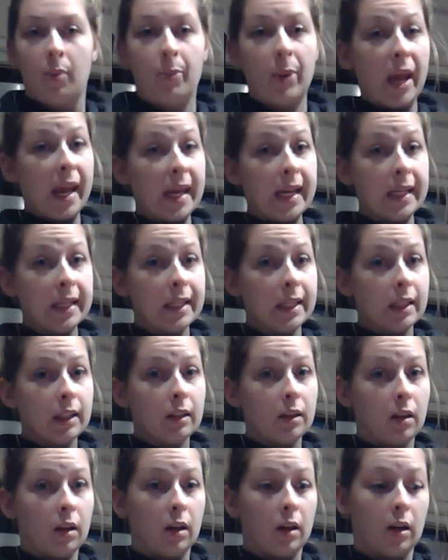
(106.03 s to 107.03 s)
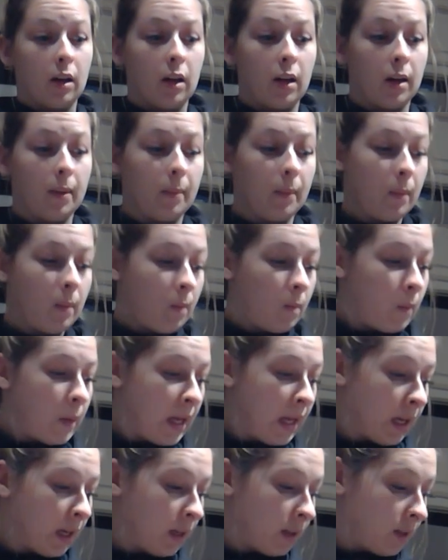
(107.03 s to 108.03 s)
paint
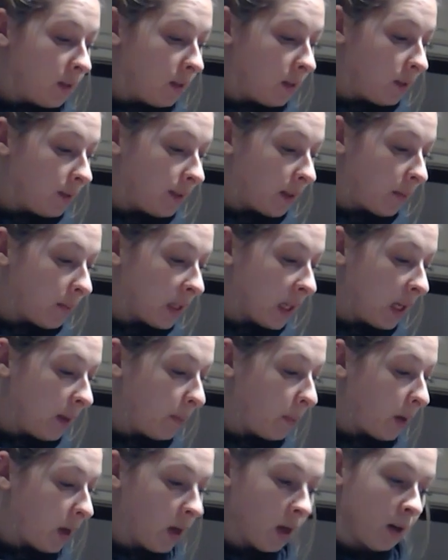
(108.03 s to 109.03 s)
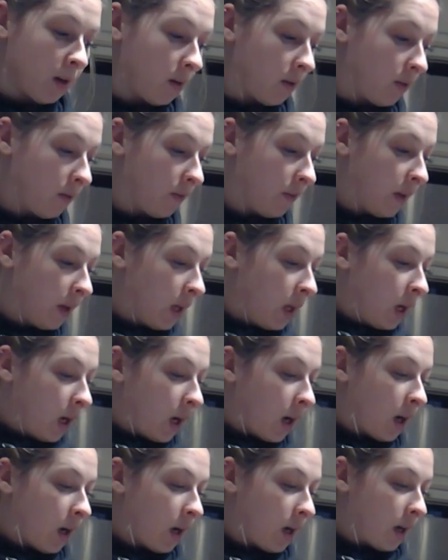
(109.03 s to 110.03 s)
and some type of
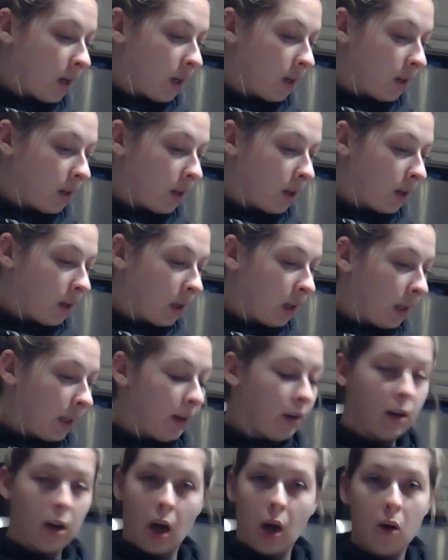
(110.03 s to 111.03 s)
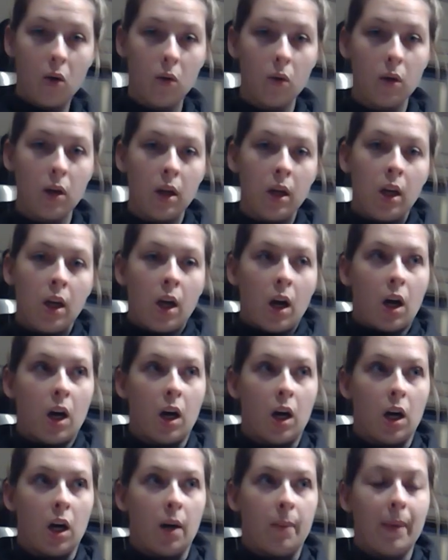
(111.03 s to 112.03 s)
clear coat.
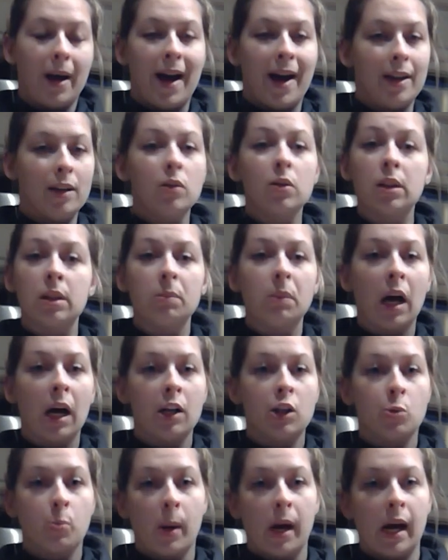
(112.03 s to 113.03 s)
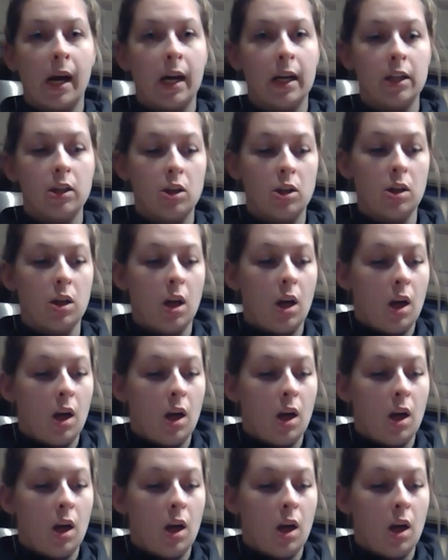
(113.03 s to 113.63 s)
I use Mod Podge,